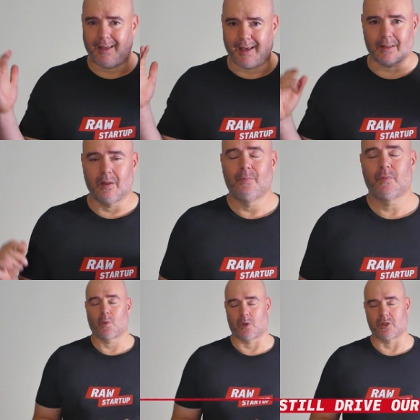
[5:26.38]
Yet,
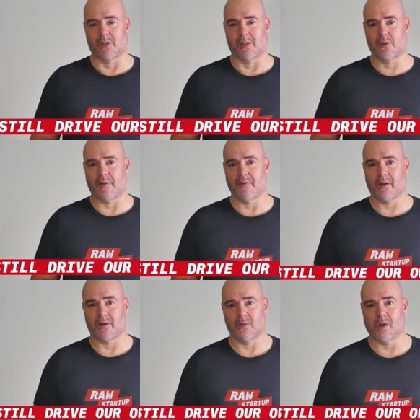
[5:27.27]
we're still driving
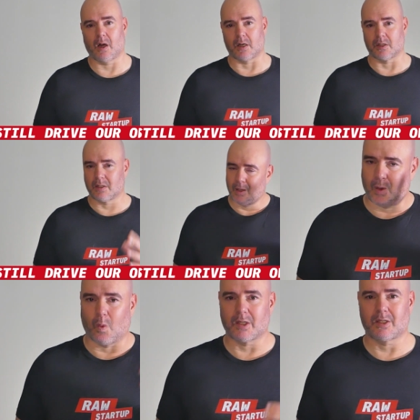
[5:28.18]
our own cars
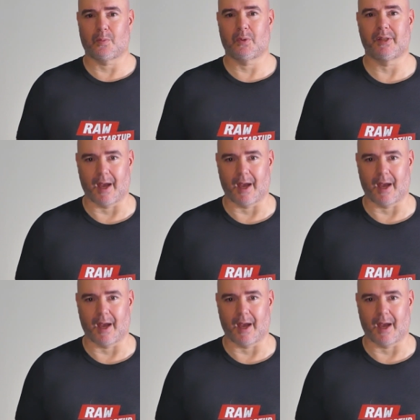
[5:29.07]
What's up with